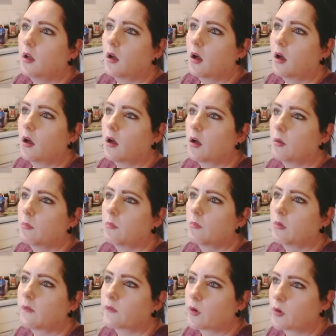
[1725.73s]

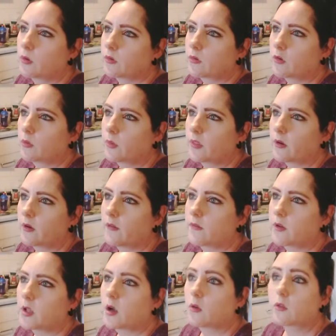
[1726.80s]
I've caught up with her
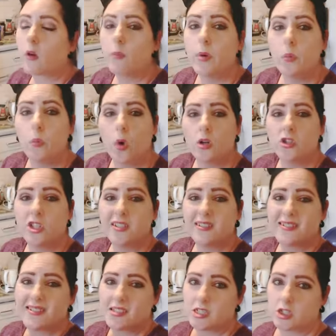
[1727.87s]
videos. I've been watching
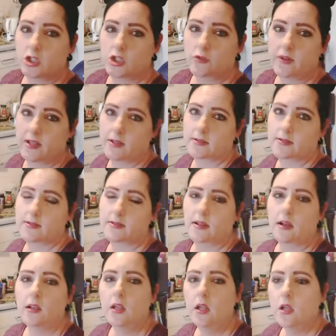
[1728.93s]
Stitcher
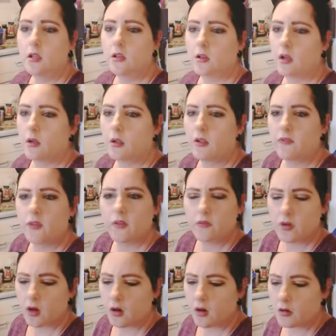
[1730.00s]
Easter. Now, if you've
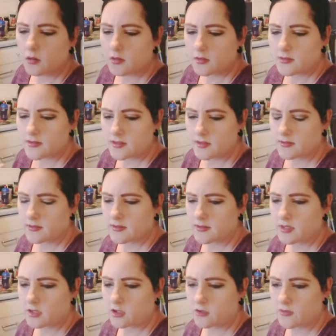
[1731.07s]
not seen
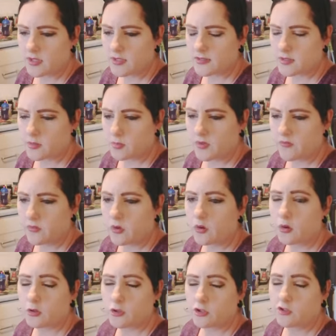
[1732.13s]
Stitcher Easter
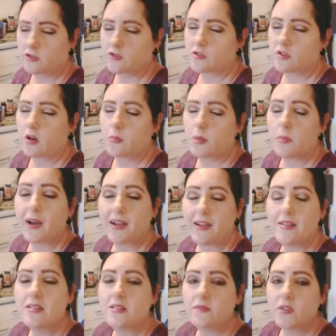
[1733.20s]
before, she does diamond
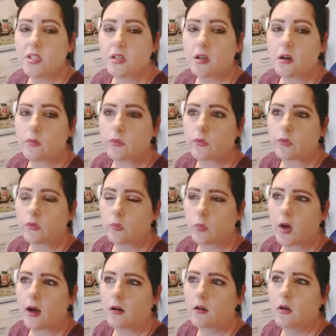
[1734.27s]
painting videos as
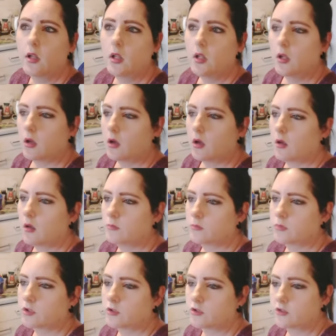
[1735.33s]
well.
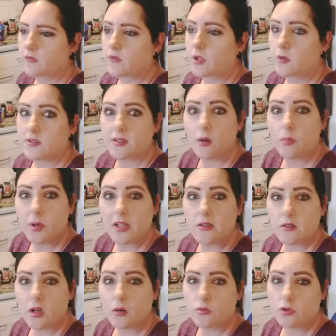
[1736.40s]
She does a few, so please
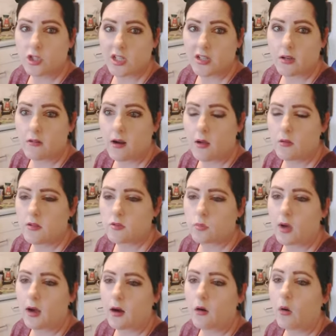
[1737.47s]
go and check her out as
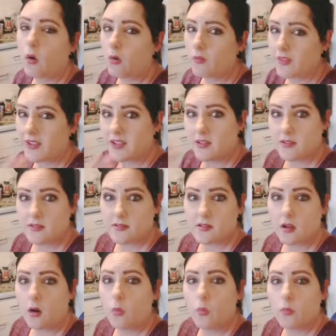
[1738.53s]
well. All these
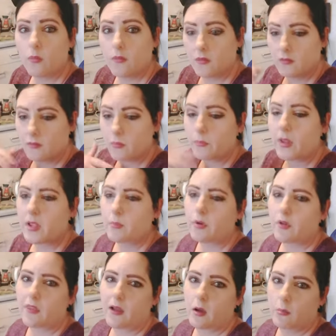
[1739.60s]
are people
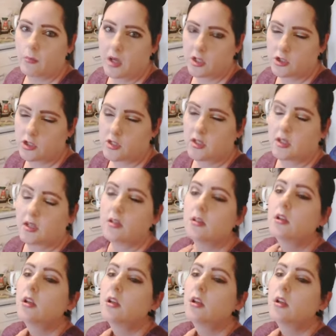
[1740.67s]
that I'm mentioning.